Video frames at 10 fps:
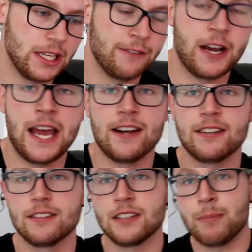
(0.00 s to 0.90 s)
If I had
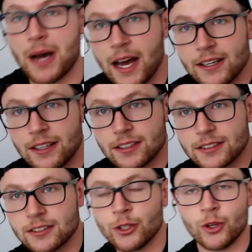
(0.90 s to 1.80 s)
a partner
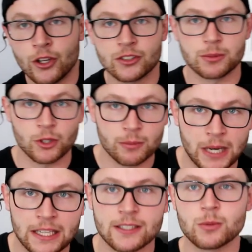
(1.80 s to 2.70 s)
who earned some good
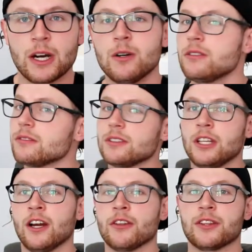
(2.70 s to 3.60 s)
money as well,
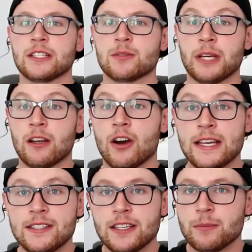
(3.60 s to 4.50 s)
you know, things would be a lot
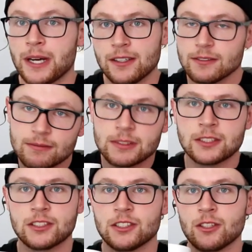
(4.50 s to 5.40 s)
easier, but
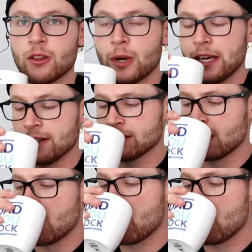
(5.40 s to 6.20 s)
it's just not the way it is.